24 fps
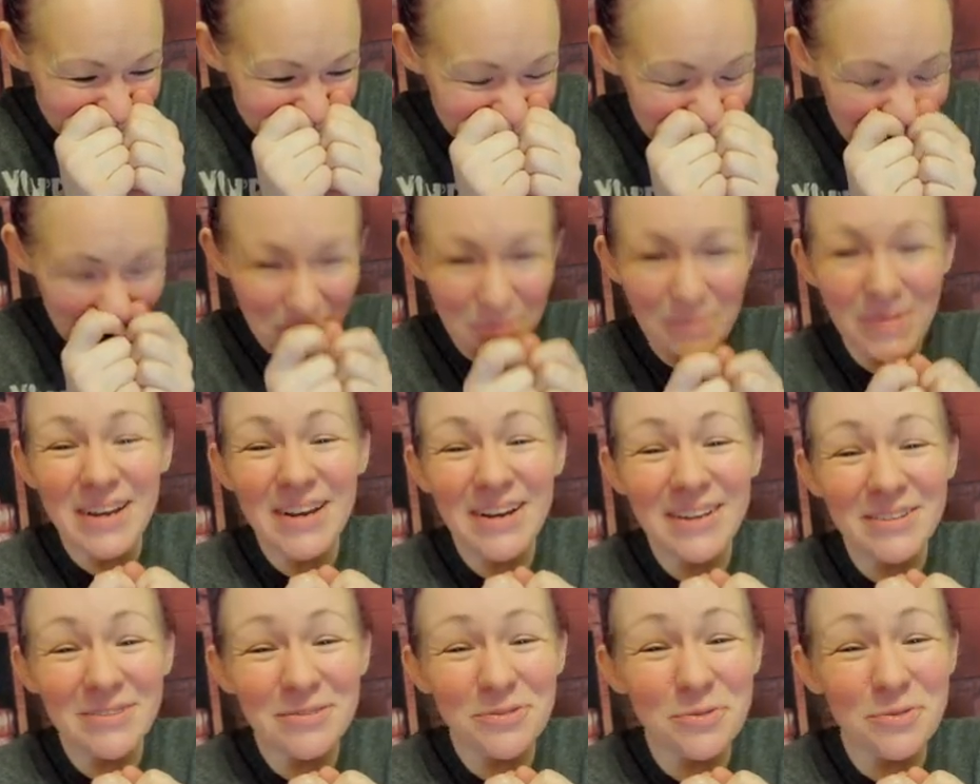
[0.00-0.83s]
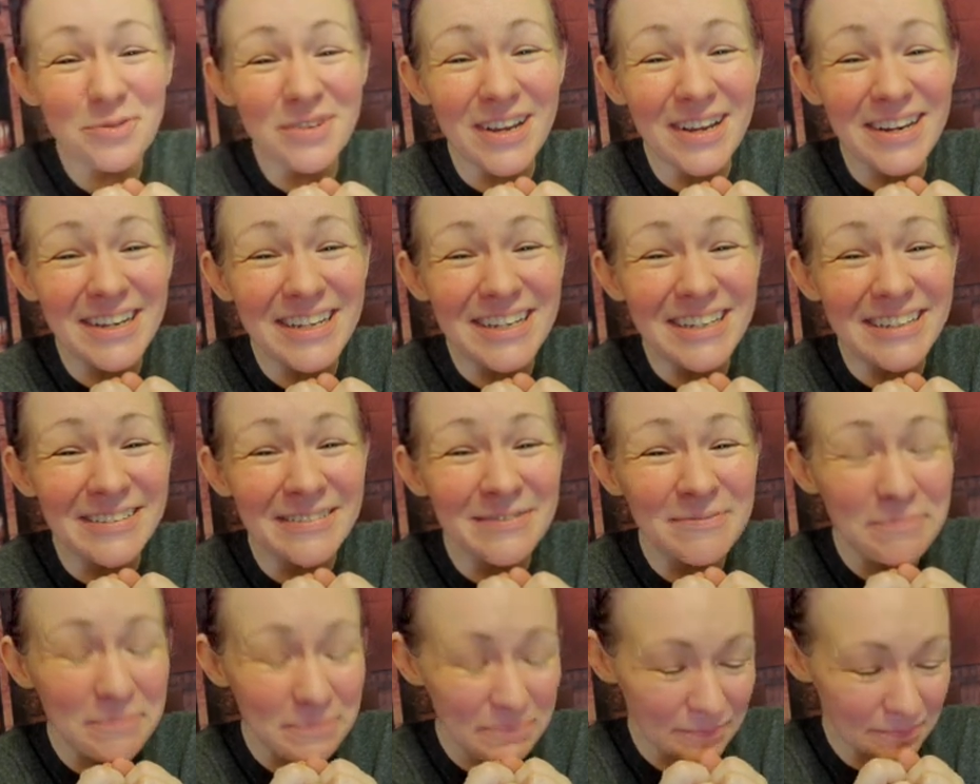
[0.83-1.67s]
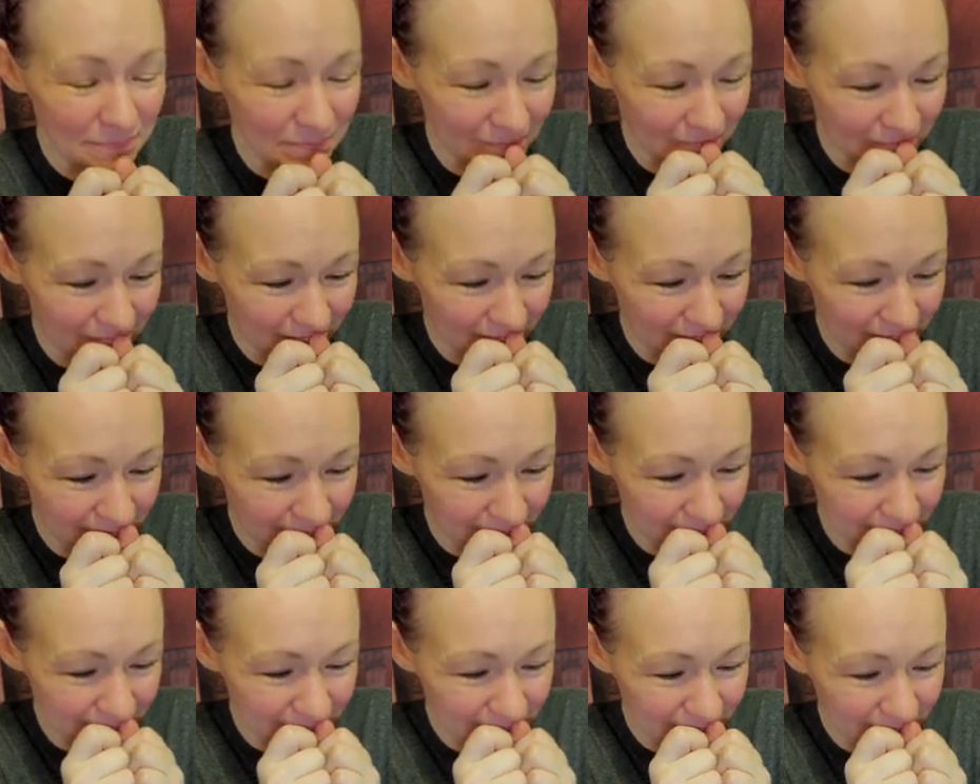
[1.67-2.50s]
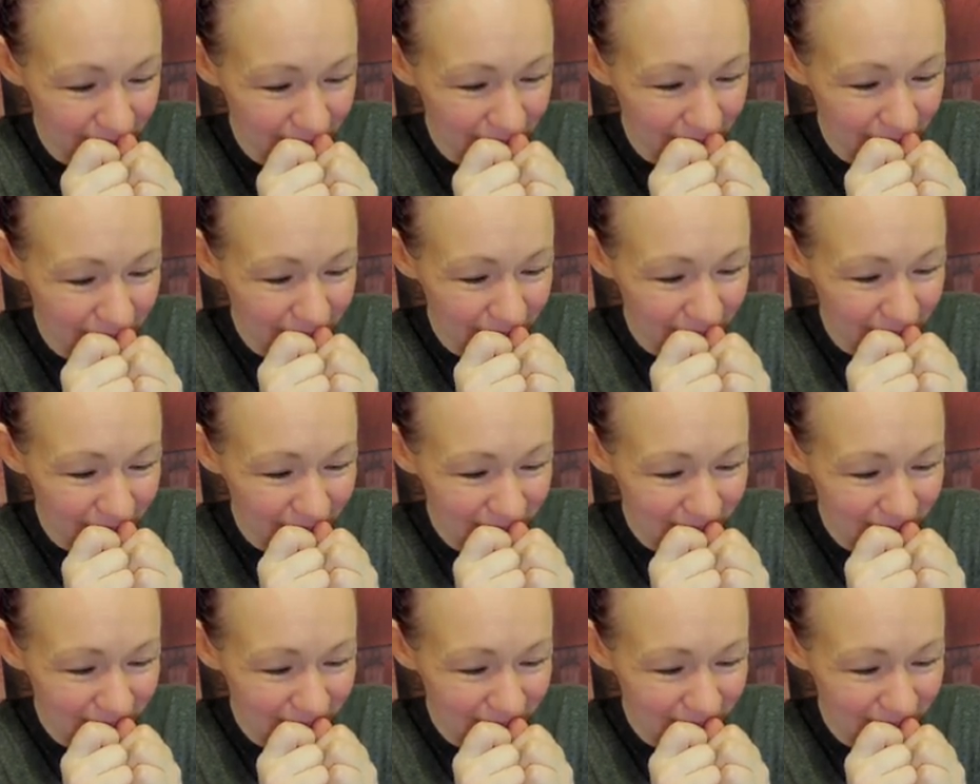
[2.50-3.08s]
Oh my God, they're so tiny. There you go.